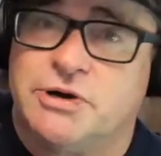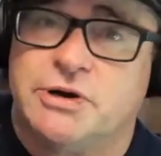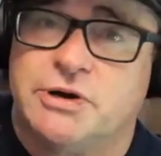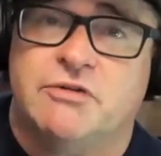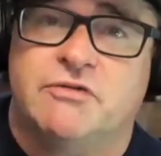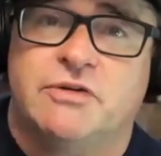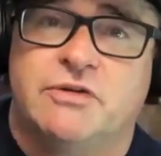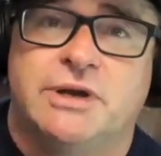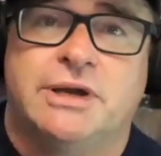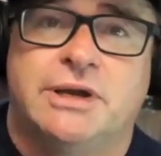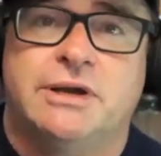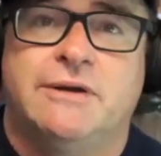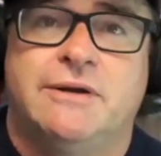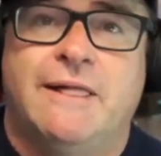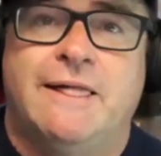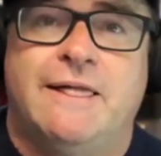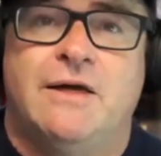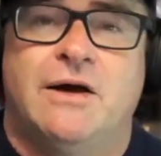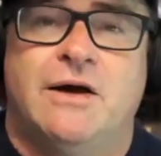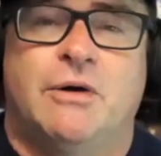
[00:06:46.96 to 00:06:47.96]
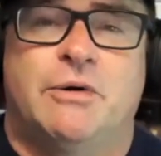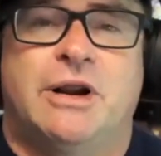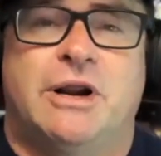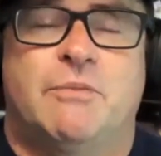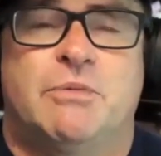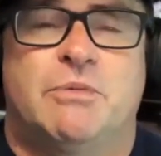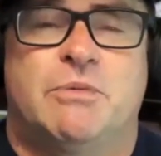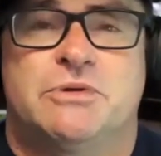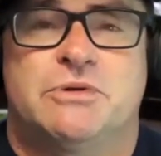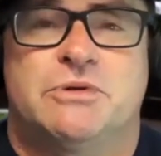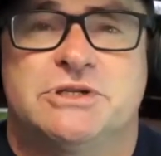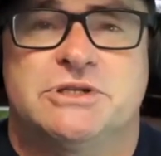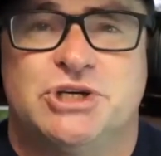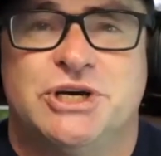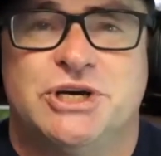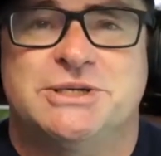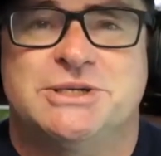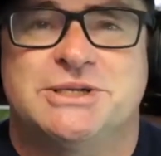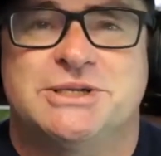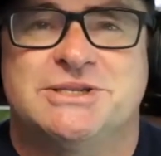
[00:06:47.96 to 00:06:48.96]
over here. I would help him with his
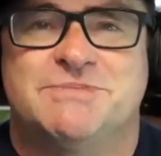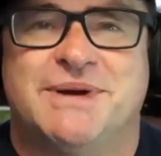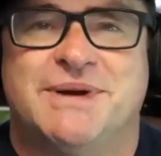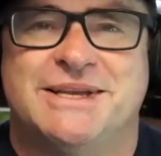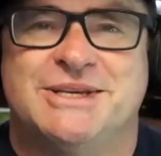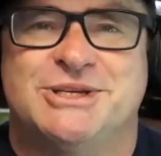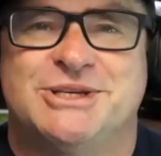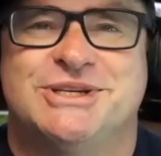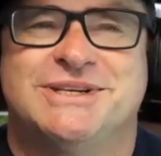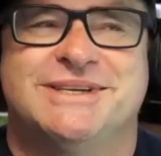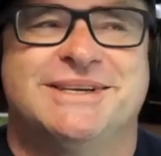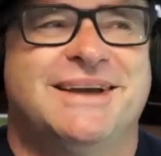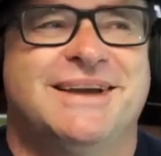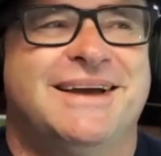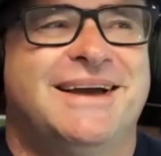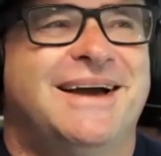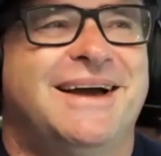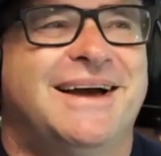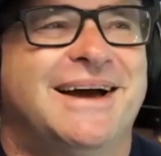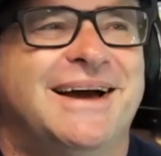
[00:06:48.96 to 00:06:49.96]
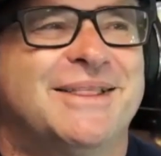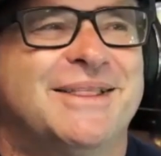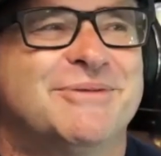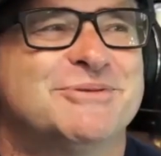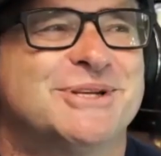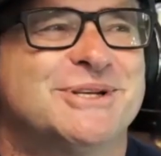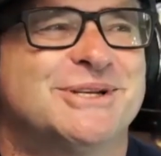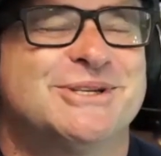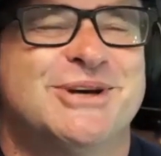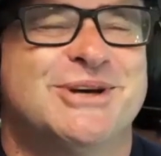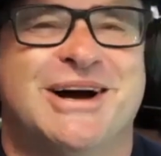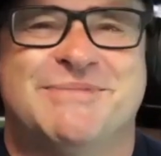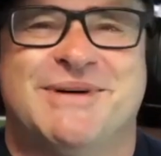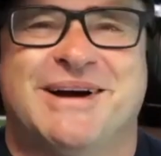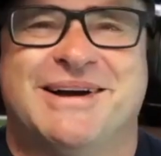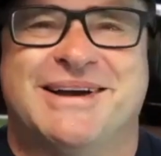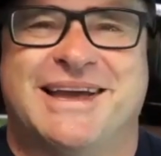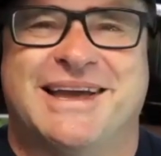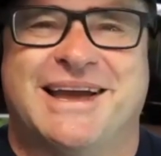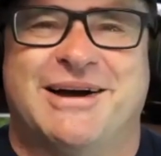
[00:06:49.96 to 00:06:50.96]
chair suspension. There was the time
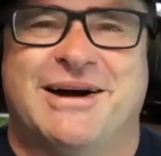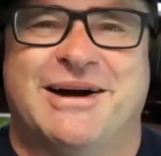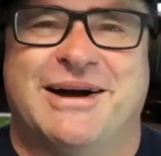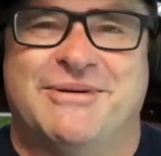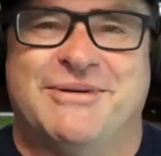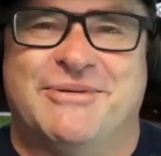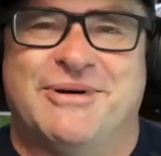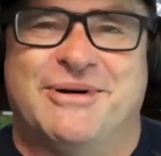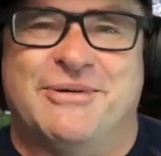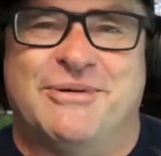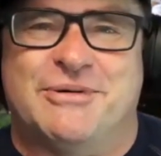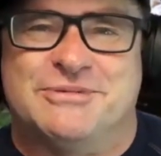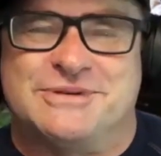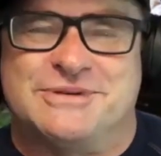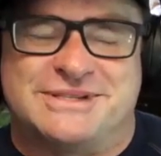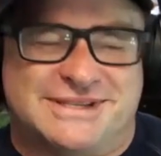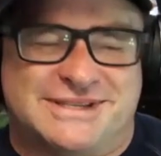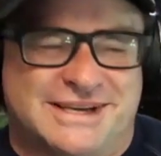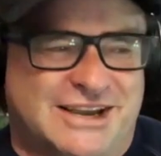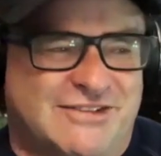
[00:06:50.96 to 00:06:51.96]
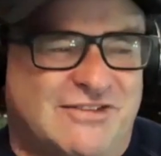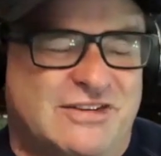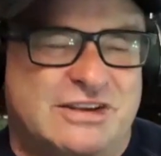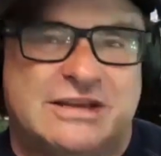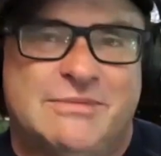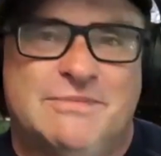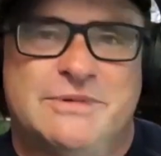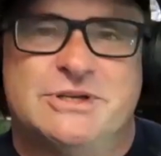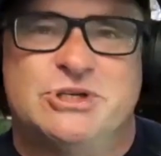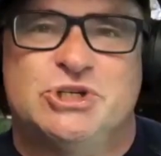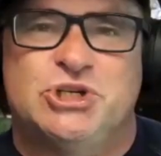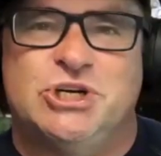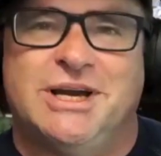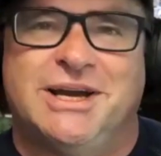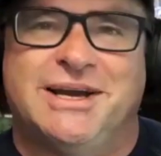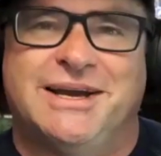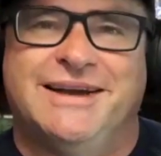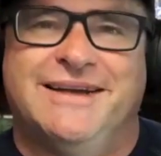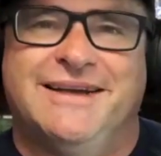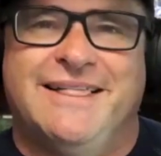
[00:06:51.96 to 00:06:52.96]
I was giving him the
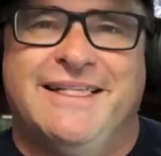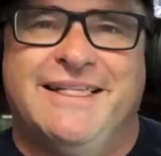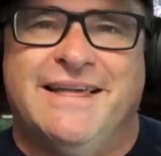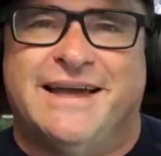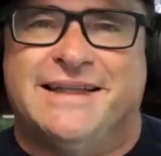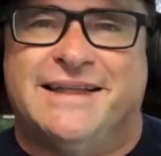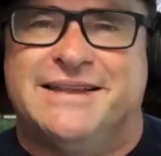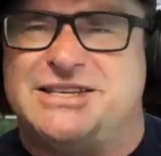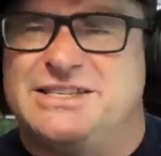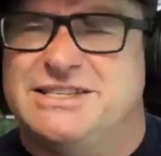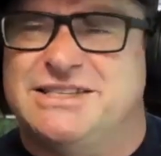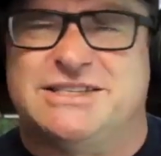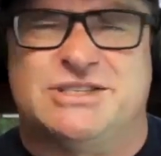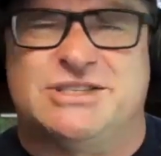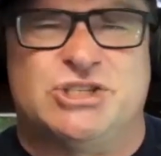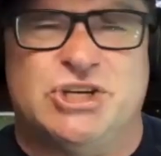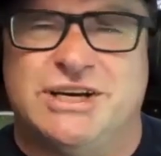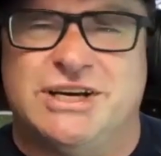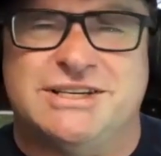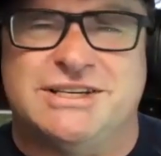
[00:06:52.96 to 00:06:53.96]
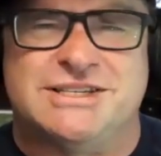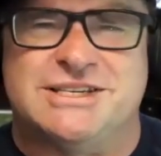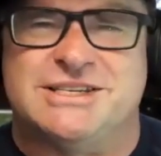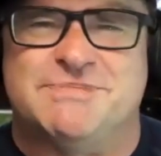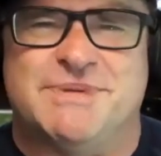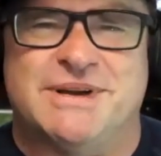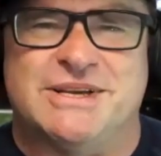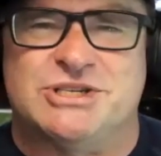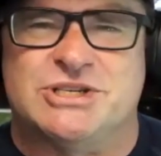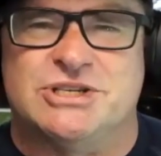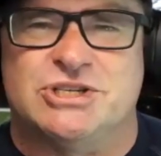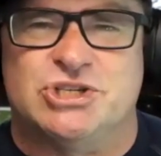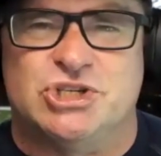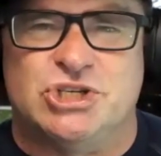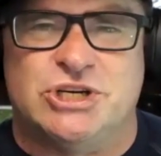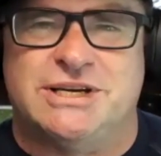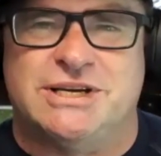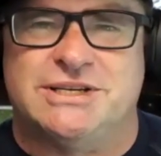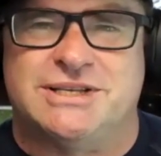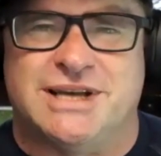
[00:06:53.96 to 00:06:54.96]
chair, and these chair suspension
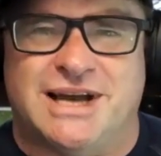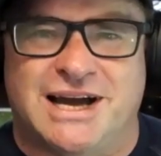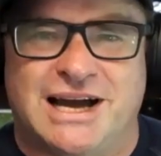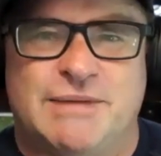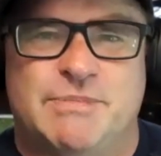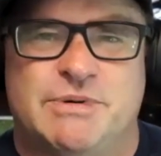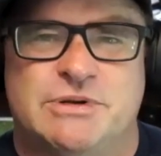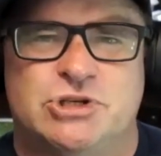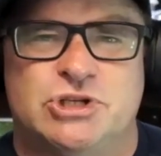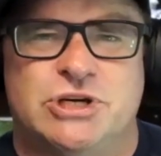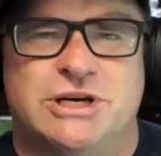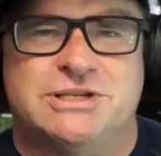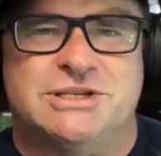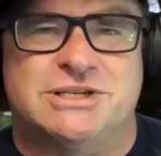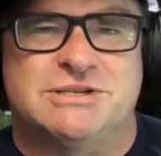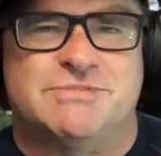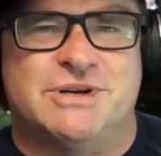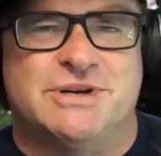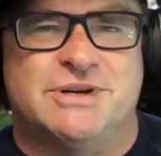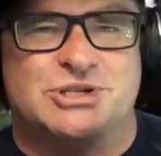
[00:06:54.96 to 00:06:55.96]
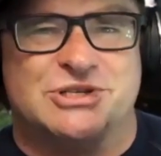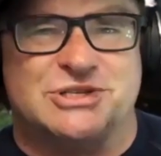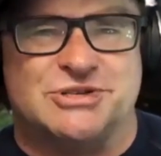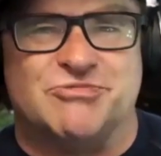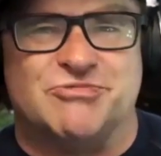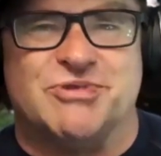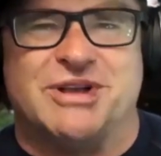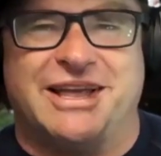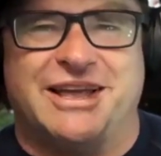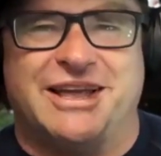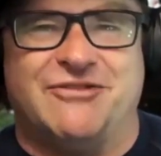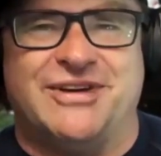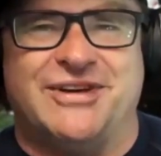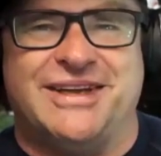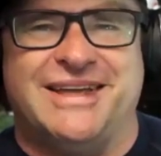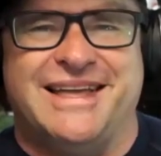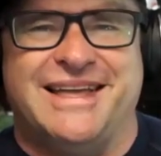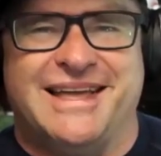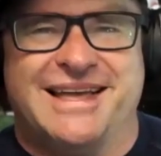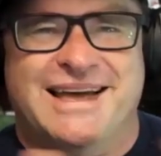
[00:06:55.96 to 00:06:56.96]
chairs, the Harbin chair suspensions, are really
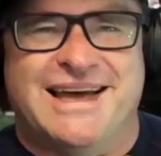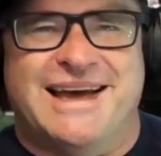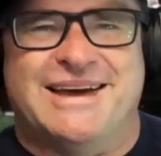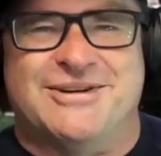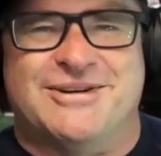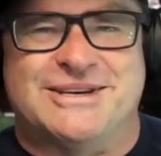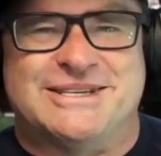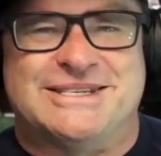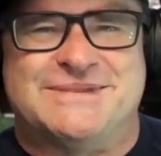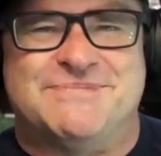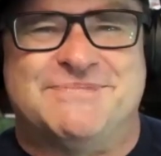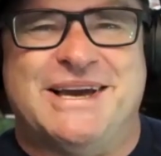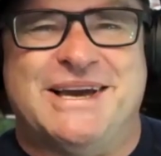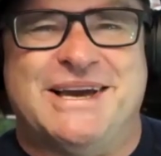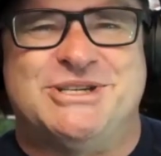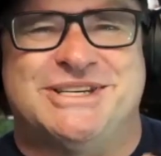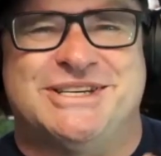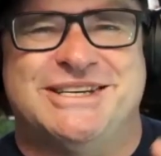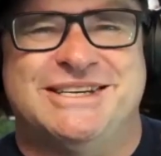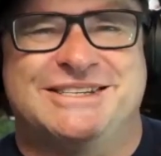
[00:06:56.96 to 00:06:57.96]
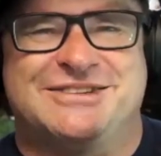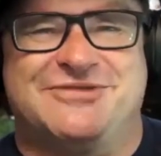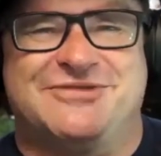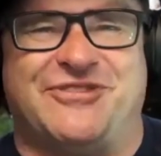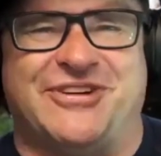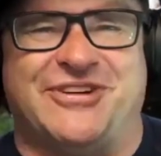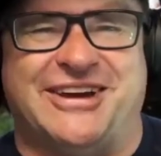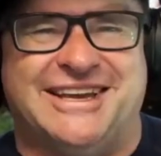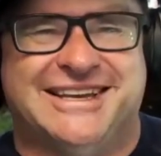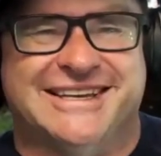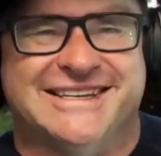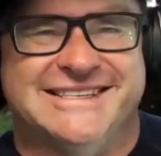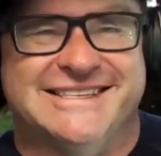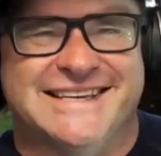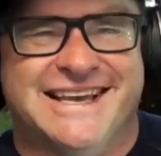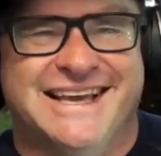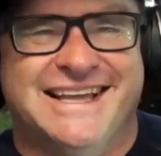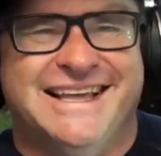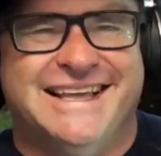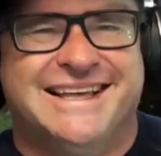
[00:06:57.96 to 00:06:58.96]
heavy, and I smashed his
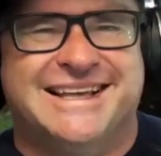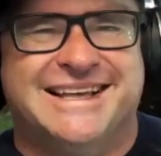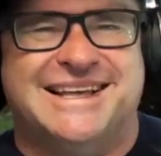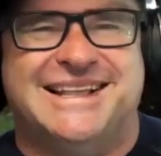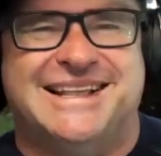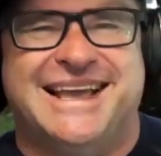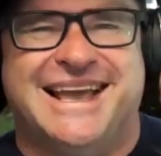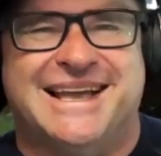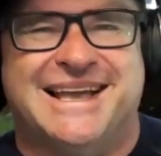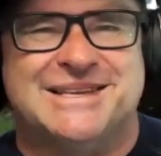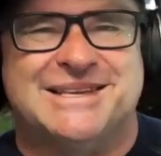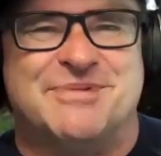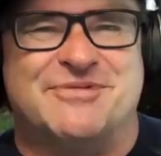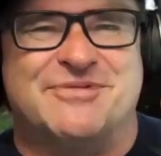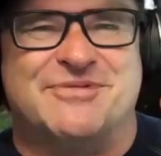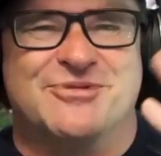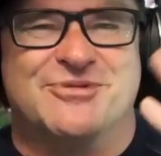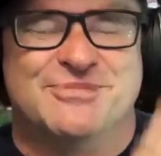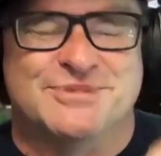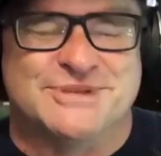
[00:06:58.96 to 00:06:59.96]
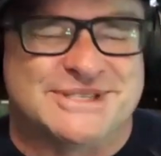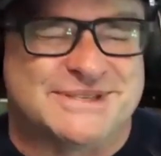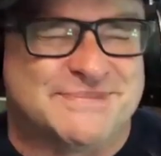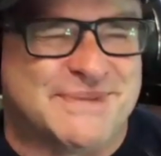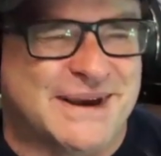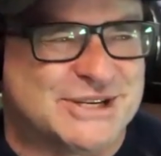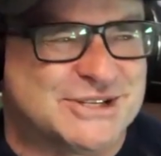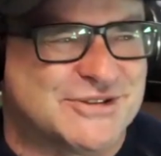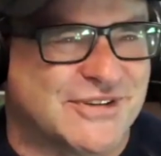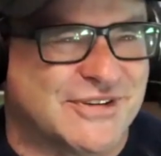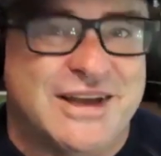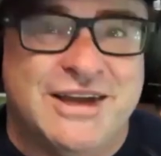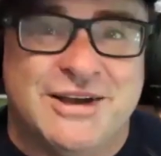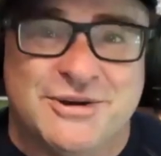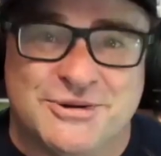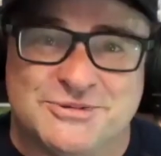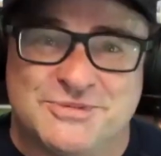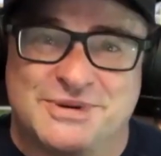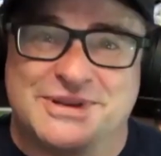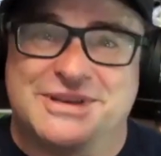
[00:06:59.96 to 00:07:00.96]
fingers, and he had to perform with smashed fingers,
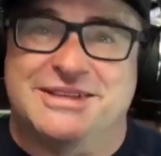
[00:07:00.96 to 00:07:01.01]
because when